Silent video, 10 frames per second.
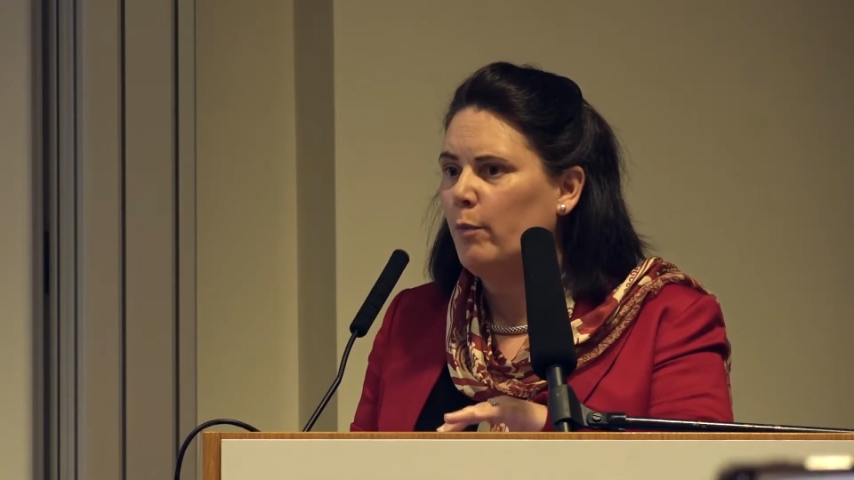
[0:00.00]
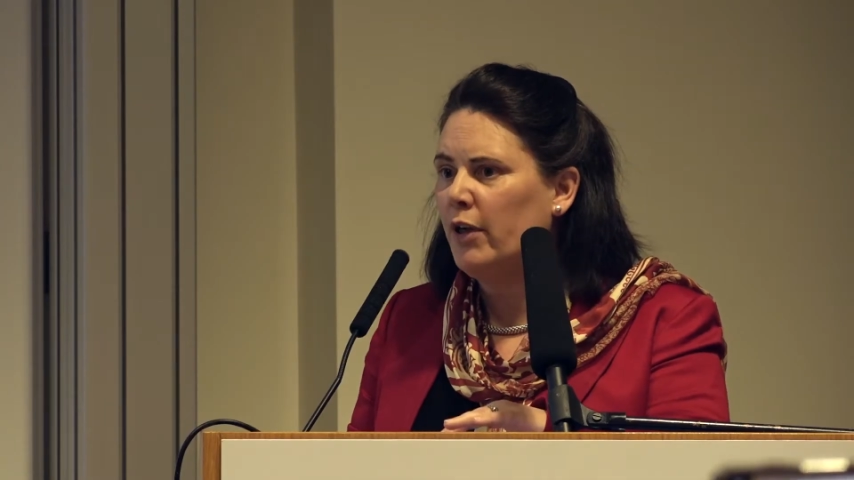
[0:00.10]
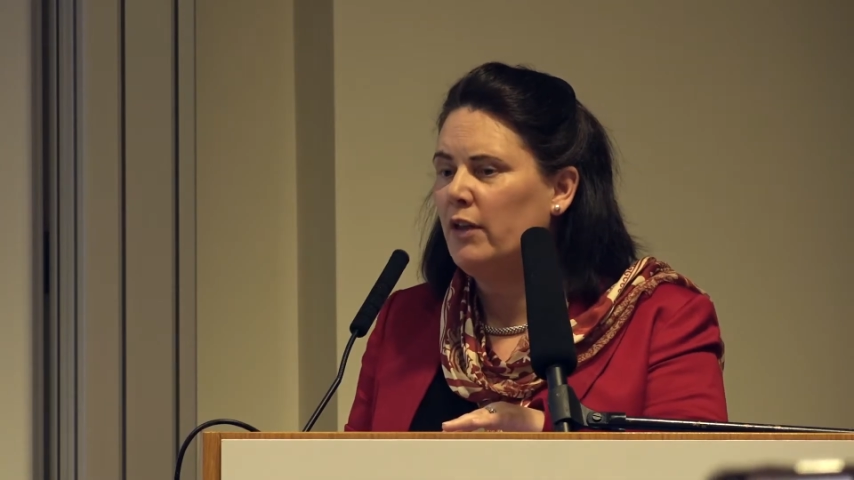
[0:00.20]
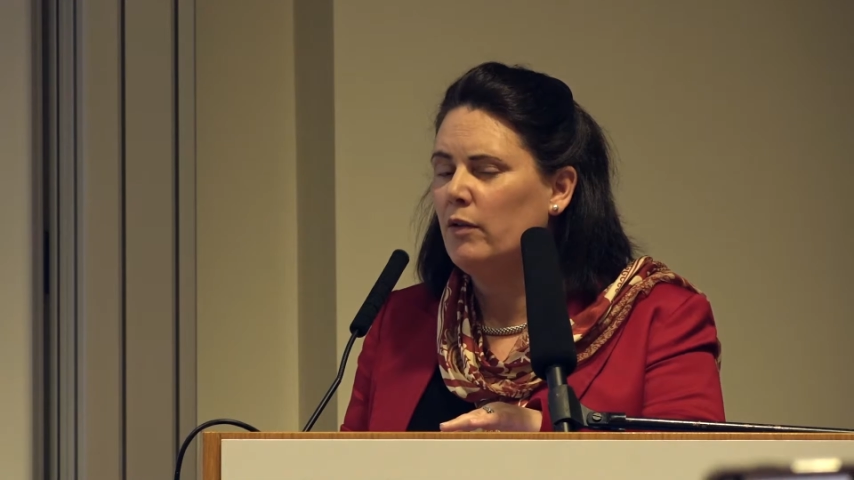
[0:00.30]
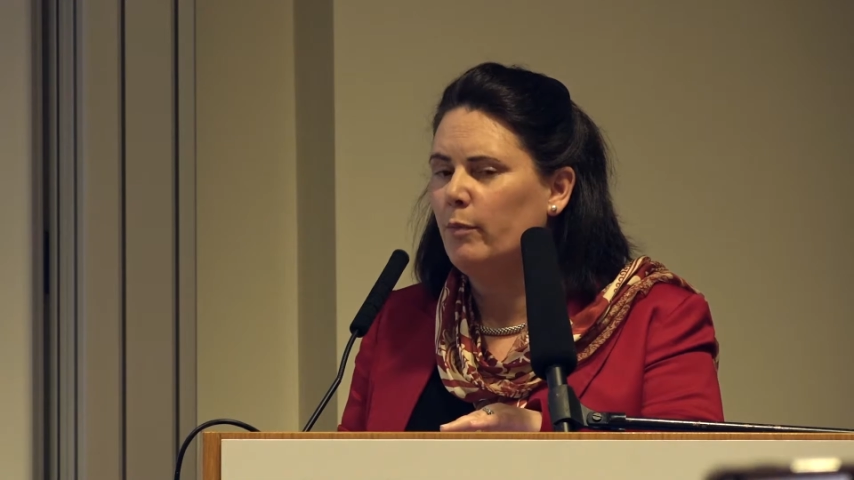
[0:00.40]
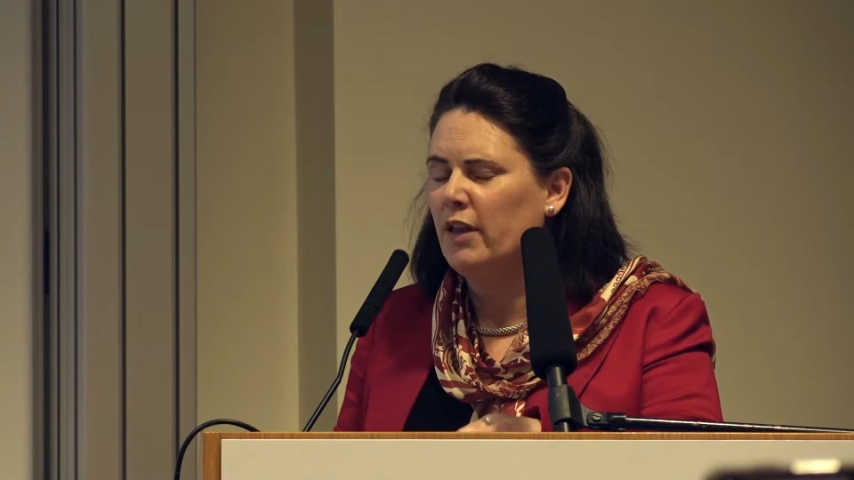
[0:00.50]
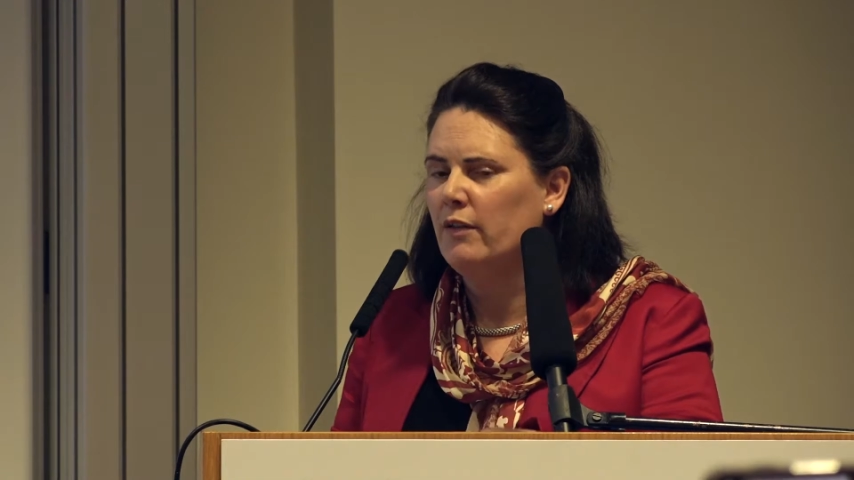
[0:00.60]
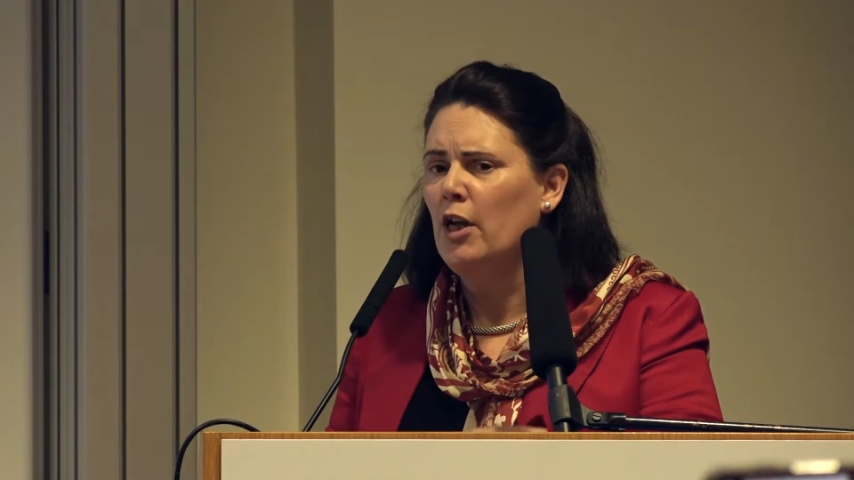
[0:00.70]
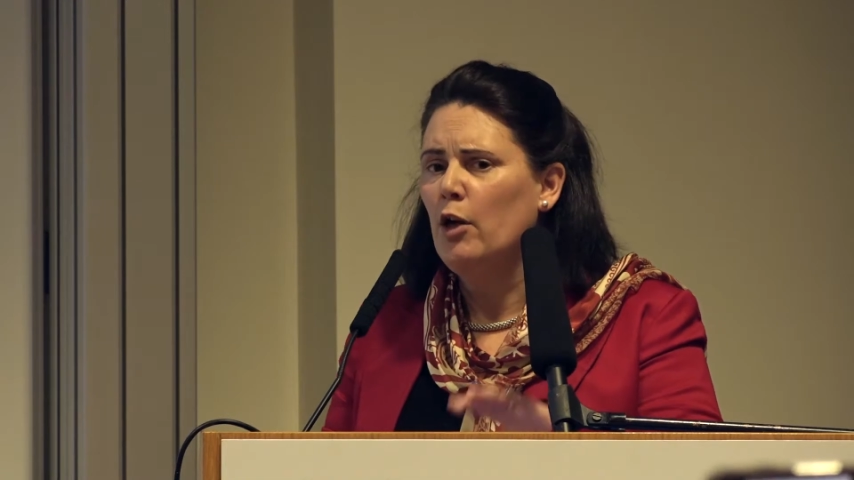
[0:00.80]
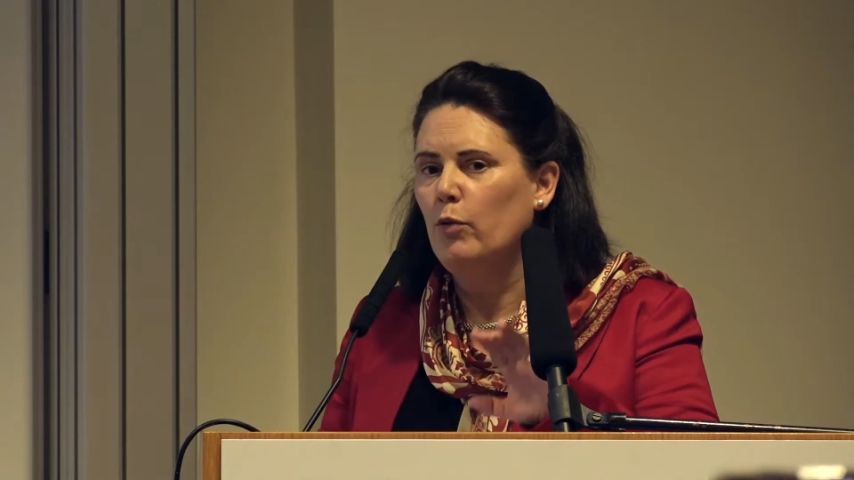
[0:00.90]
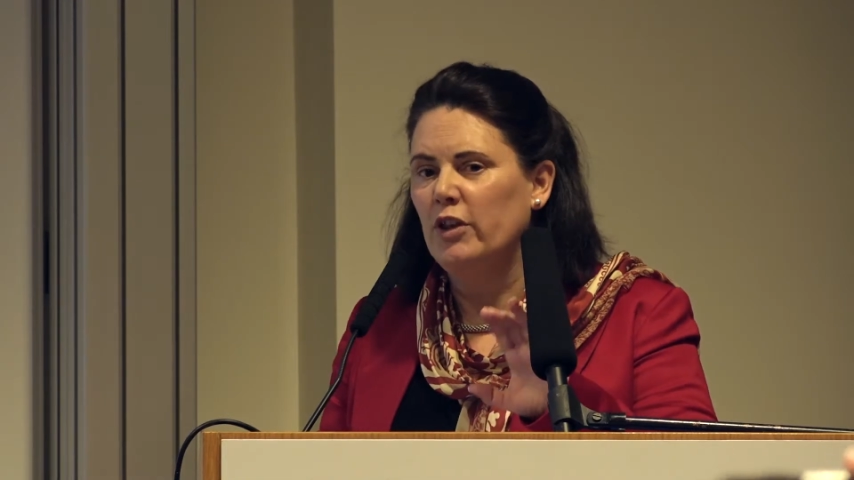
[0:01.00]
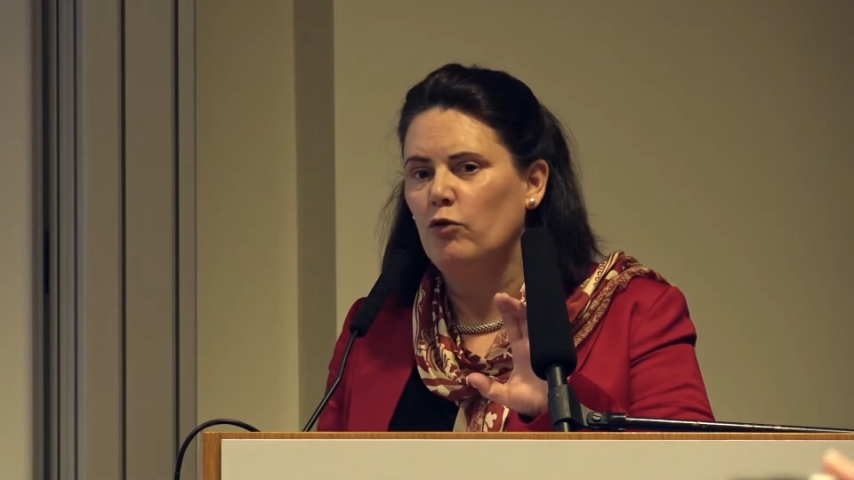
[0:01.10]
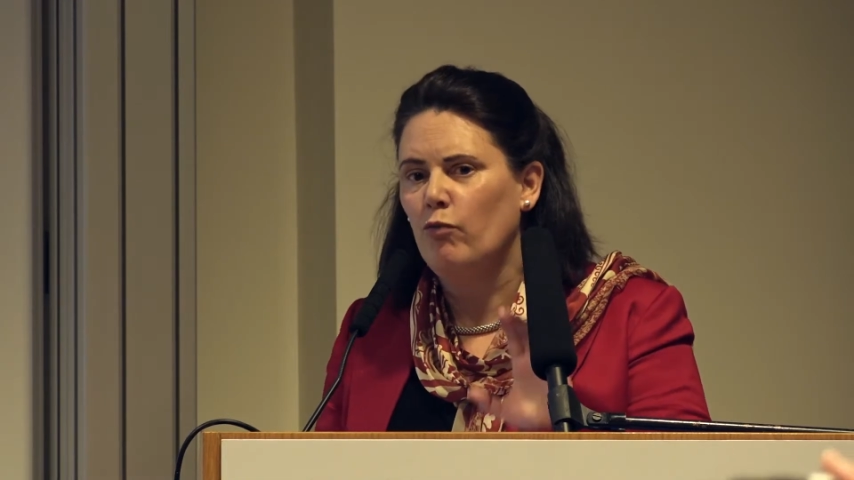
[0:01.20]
principles which